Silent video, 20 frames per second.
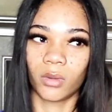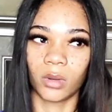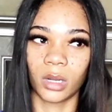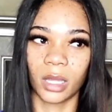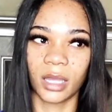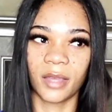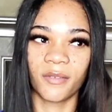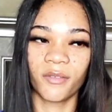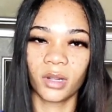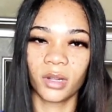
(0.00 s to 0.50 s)
Like
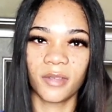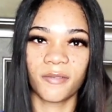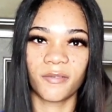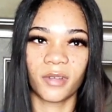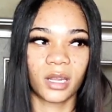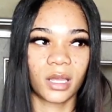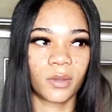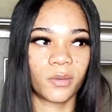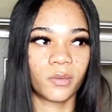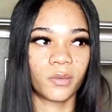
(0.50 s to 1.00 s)
it really felt
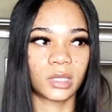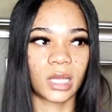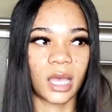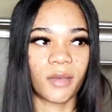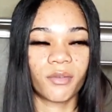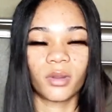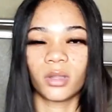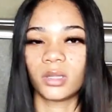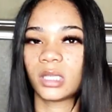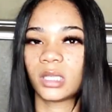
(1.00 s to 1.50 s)
like you was
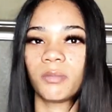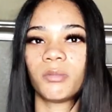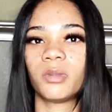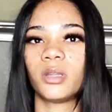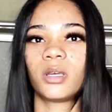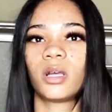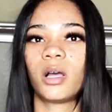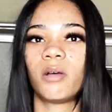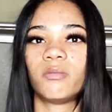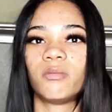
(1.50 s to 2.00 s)
having a
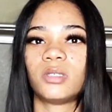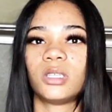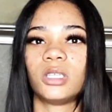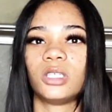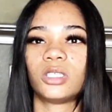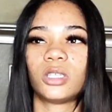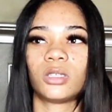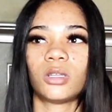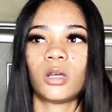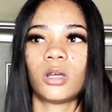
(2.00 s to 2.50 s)
10-minute
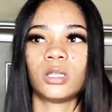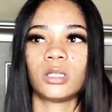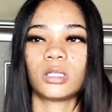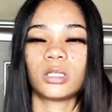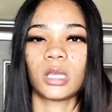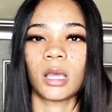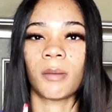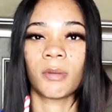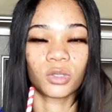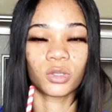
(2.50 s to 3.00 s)
conversation,
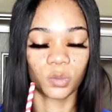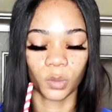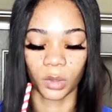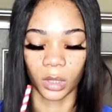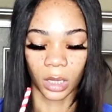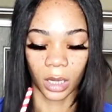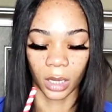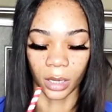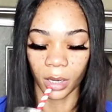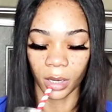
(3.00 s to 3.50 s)
honestly, I swear to
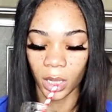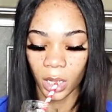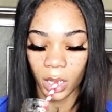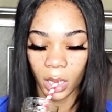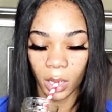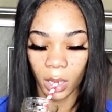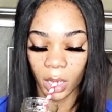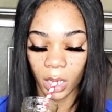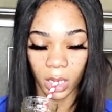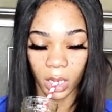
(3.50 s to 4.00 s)
God.
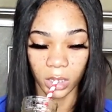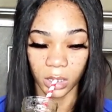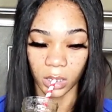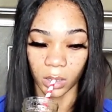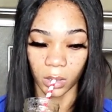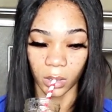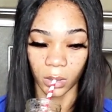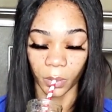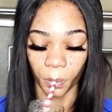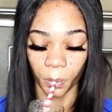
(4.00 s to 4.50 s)

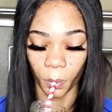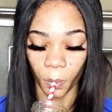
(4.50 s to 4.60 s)
So